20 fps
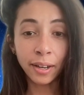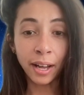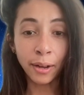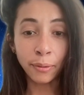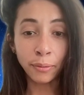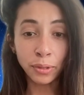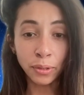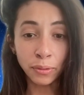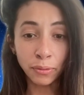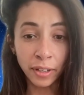
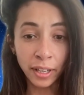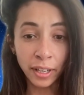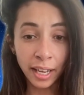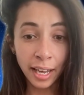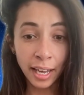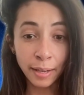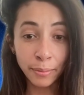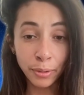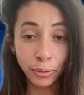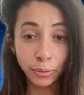was
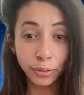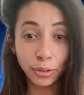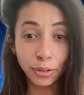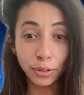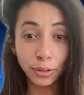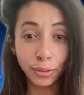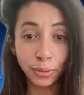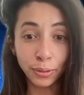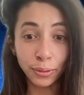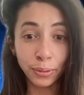able
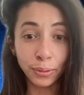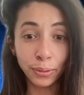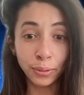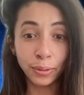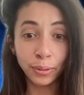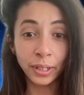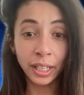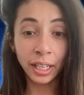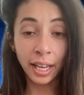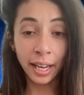
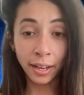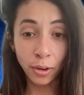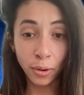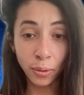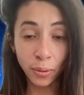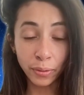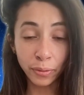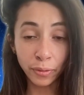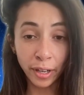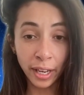to let
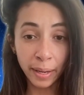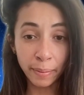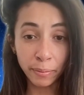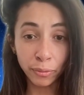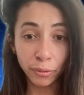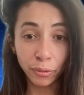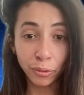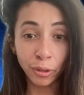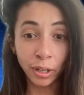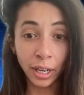go of him
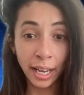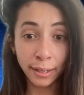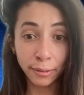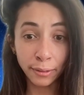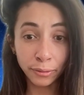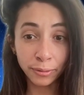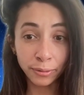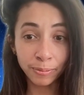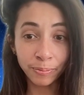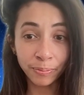for life.